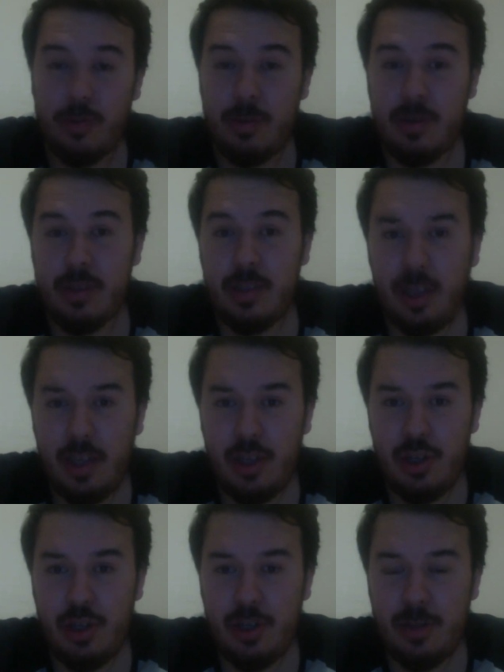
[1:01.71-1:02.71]
spirits
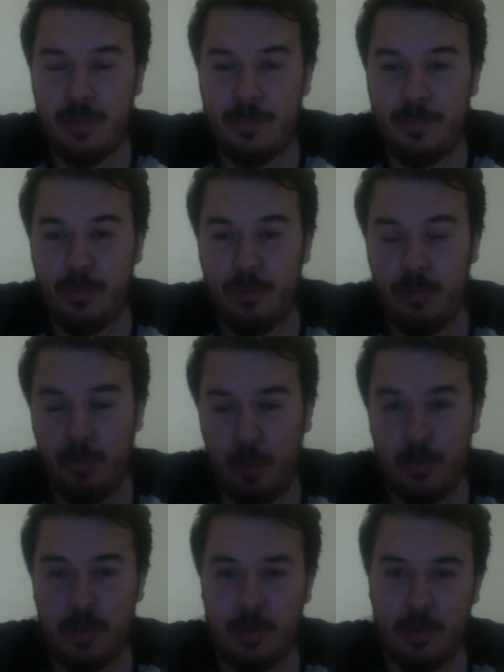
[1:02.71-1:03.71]
clash,
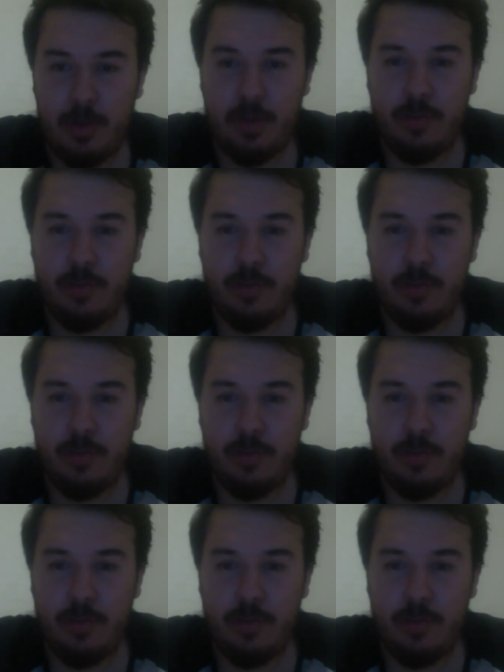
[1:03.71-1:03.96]
Mob spirit